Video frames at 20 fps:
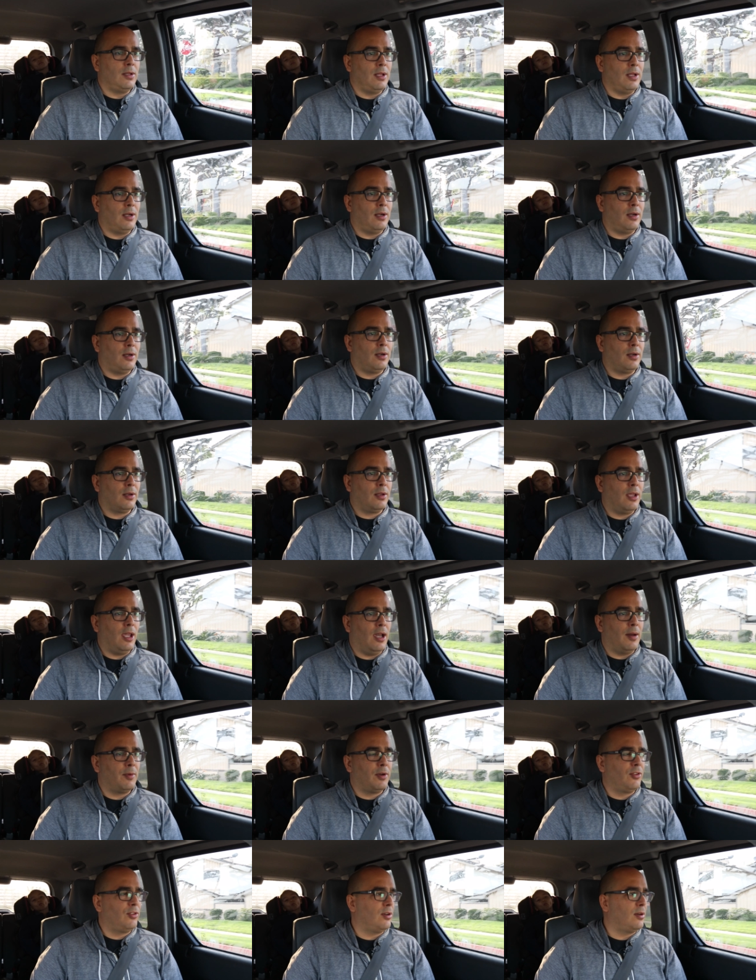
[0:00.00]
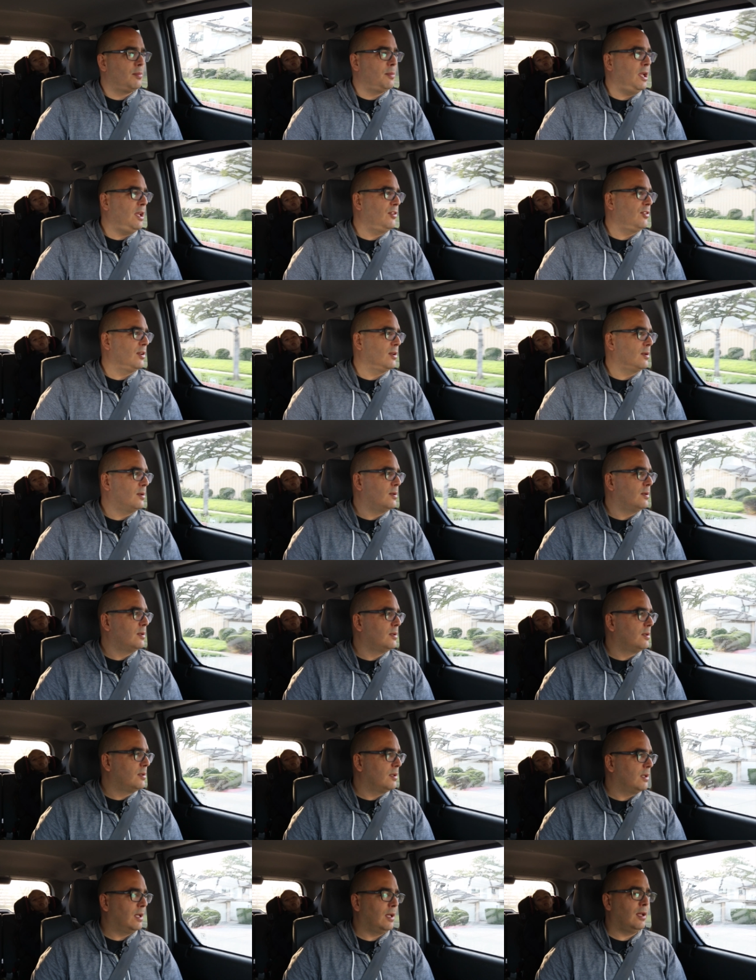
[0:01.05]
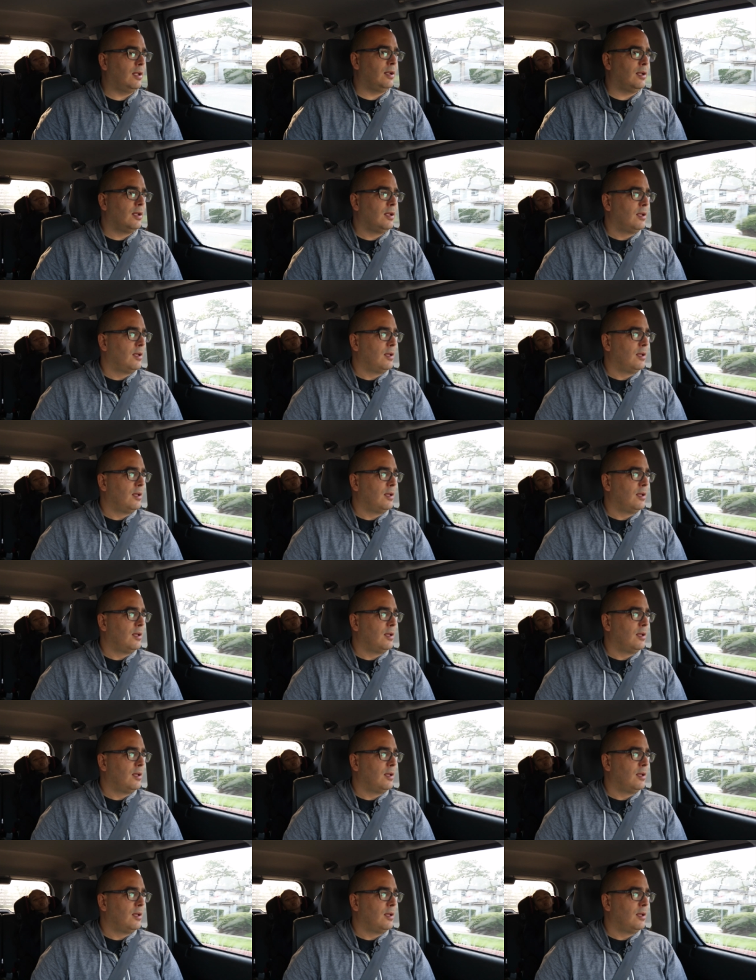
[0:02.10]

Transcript: their cameras are amazing. And